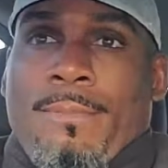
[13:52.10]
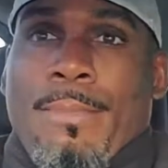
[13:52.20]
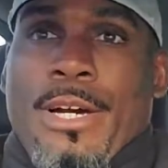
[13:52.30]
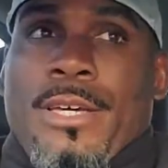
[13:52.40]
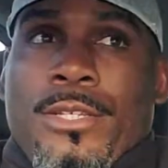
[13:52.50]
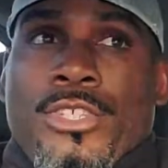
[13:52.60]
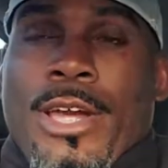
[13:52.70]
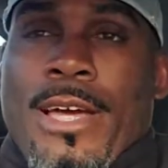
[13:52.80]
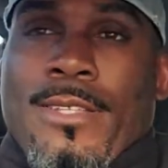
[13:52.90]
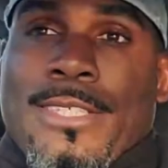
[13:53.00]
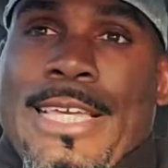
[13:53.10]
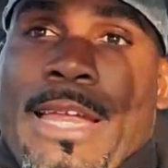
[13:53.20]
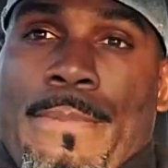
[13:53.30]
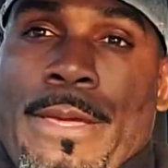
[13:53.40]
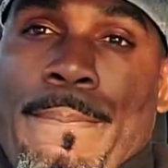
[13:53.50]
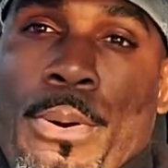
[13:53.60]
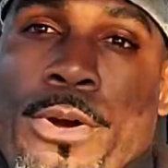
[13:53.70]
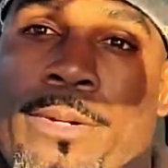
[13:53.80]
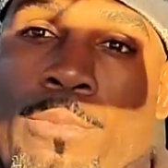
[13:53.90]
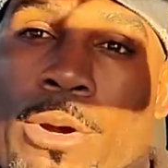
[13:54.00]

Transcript: But your health has got to be important,